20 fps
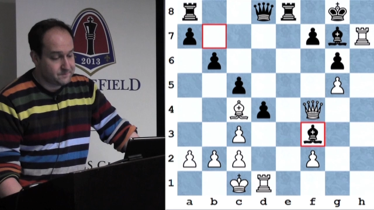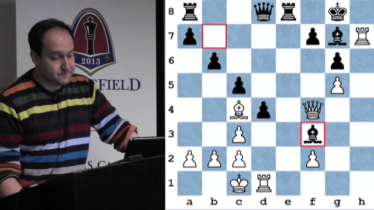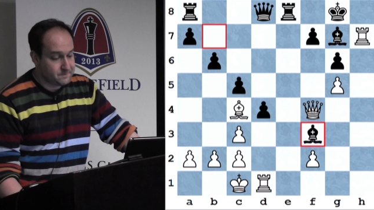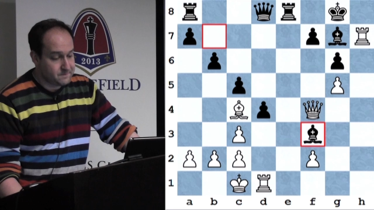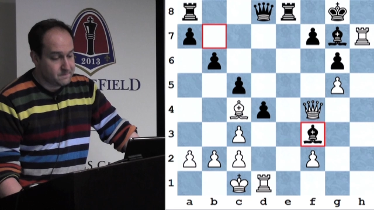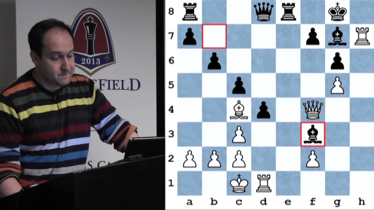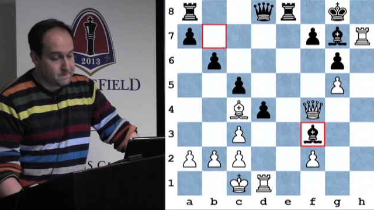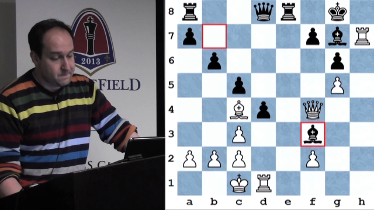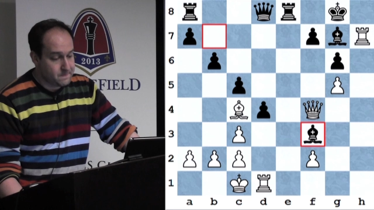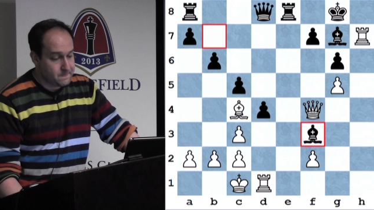
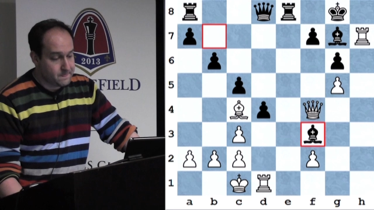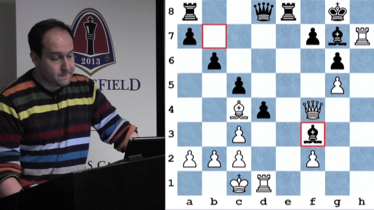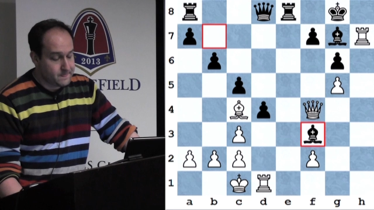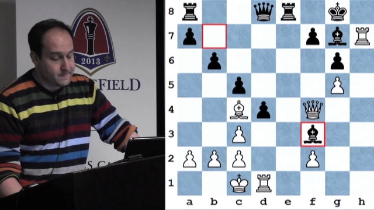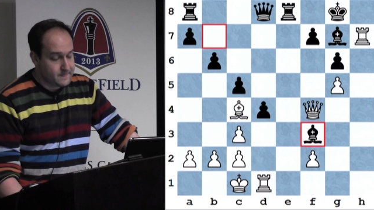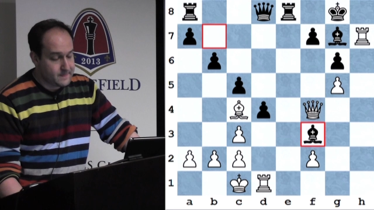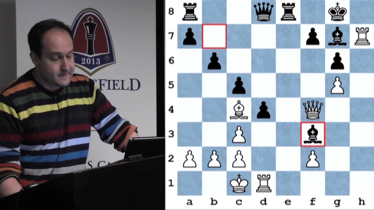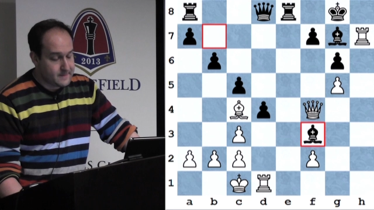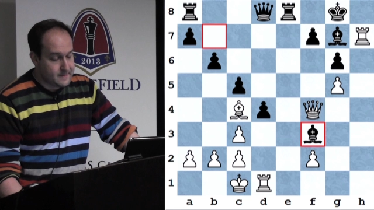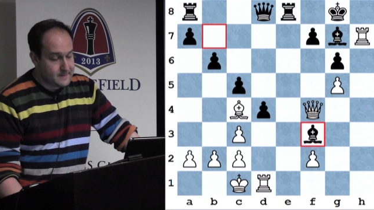
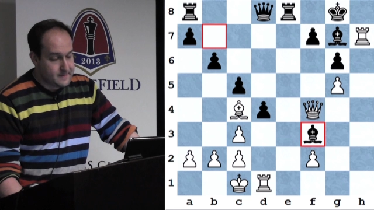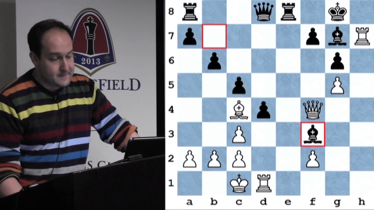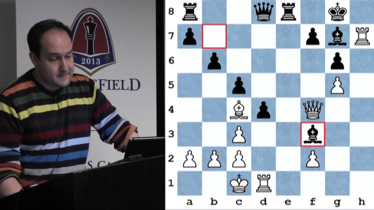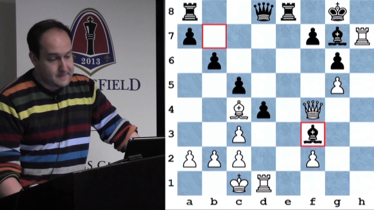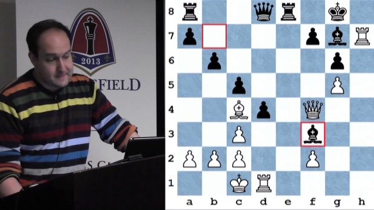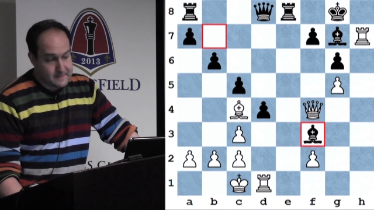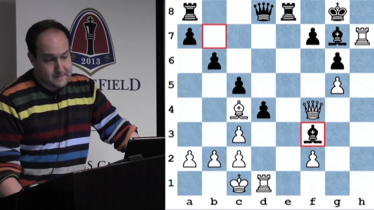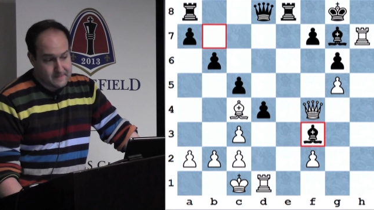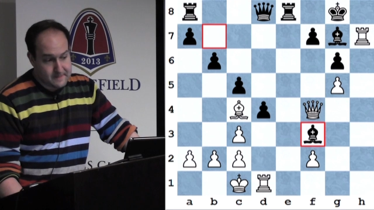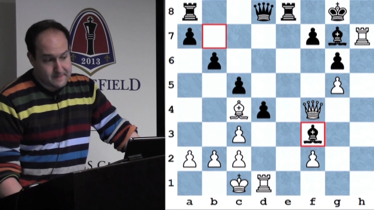
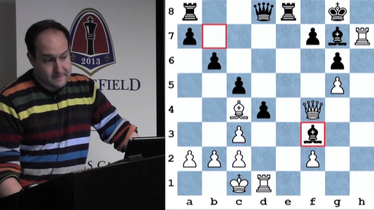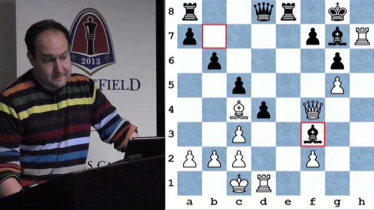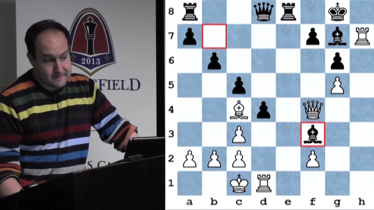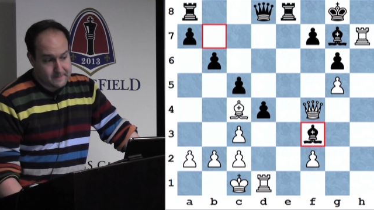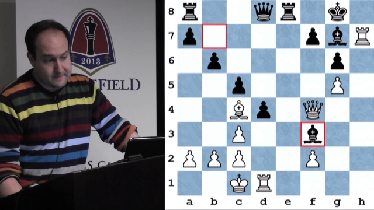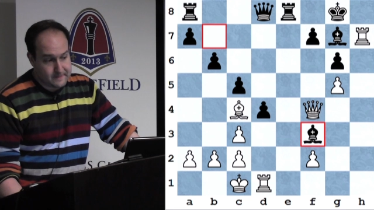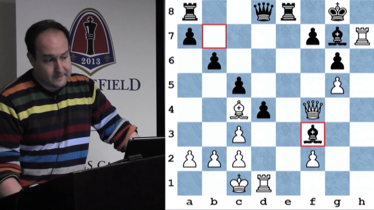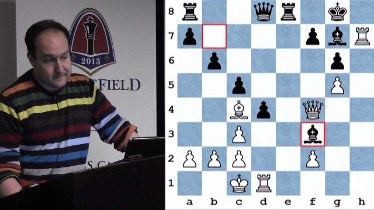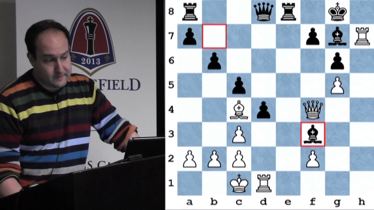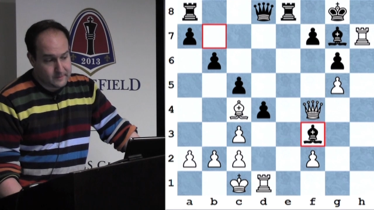
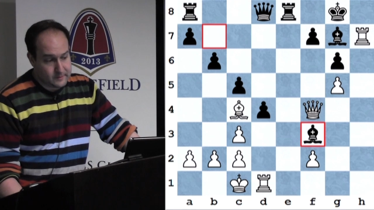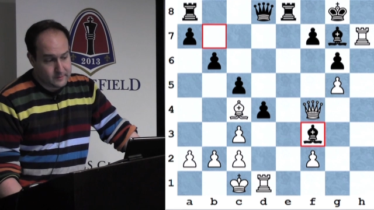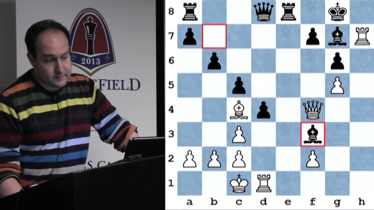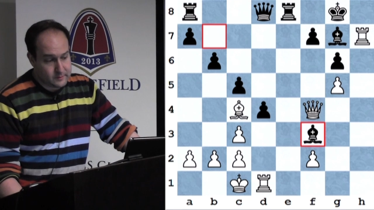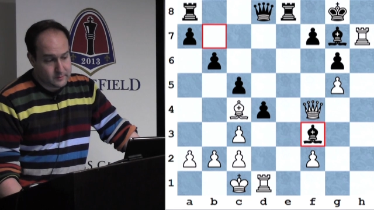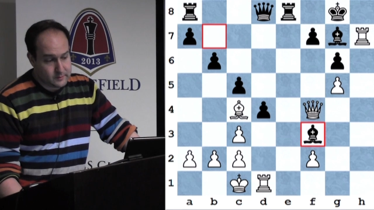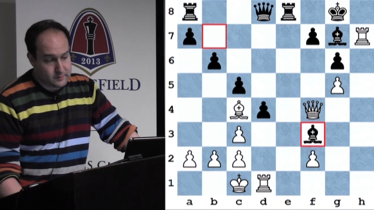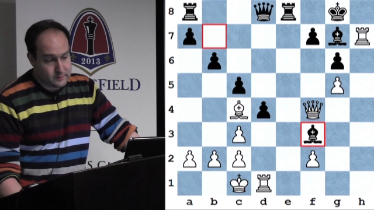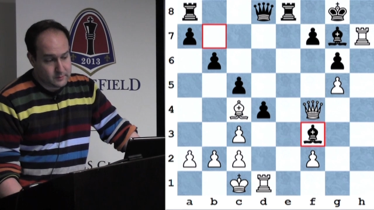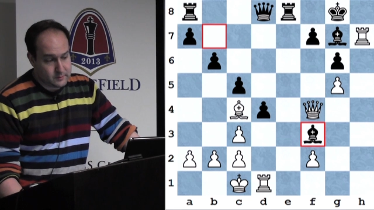
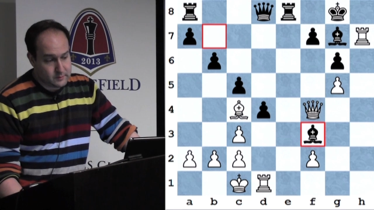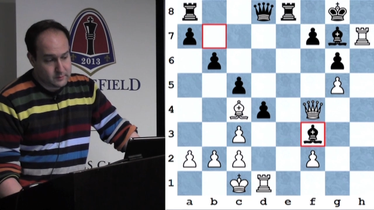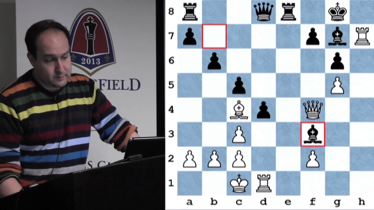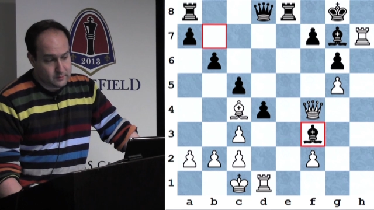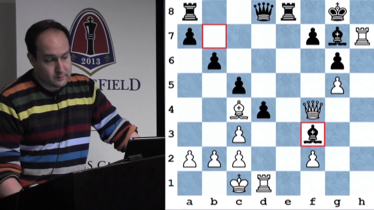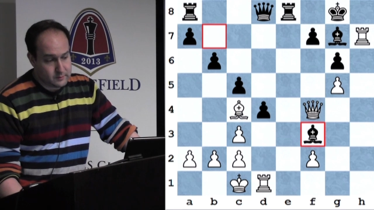Nothing is said.